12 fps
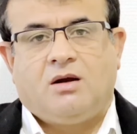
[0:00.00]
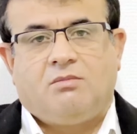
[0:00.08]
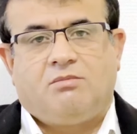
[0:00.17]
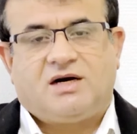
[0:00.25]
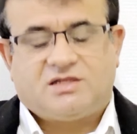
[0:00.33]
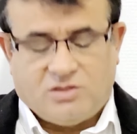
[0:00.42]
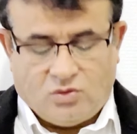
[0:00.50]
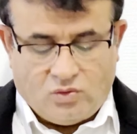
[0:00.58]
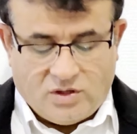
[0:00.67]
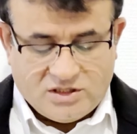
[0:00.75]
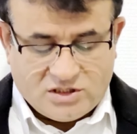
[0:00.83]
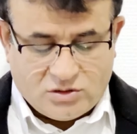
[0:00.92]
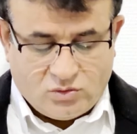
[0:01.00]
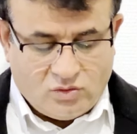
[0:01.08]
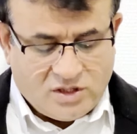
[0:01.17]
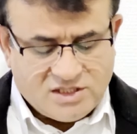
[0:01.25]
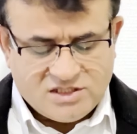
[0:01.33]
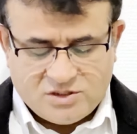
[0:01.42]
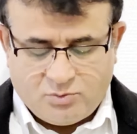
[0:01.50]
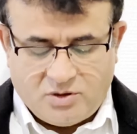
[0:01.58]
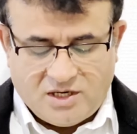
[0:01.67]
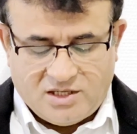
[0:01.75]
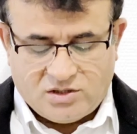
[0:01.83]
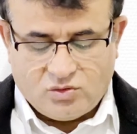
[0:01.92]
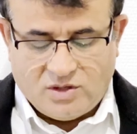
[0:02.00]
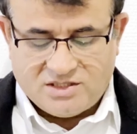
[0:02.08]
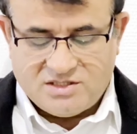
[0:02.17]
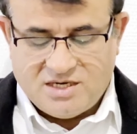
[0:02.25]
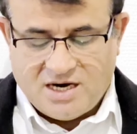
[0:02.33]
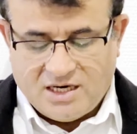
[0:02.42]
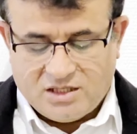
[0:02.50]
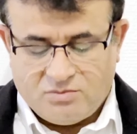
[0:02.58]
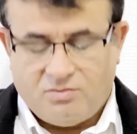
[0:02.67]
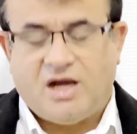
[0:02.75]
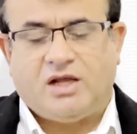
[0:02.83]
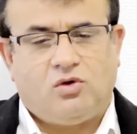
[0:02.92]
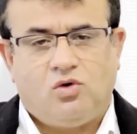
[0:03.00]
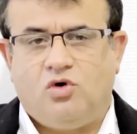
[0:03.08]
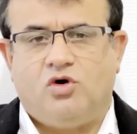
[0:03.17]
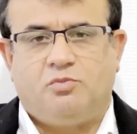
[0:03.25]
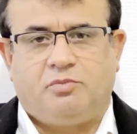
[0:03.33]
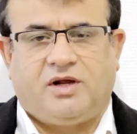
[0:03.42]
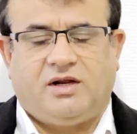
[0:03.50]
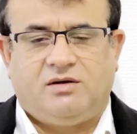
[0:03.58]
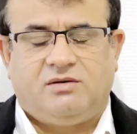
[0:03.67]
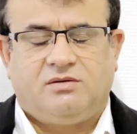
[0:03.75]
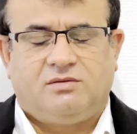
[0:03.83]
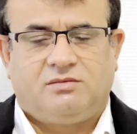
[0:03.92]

But the worst part was not my own pain.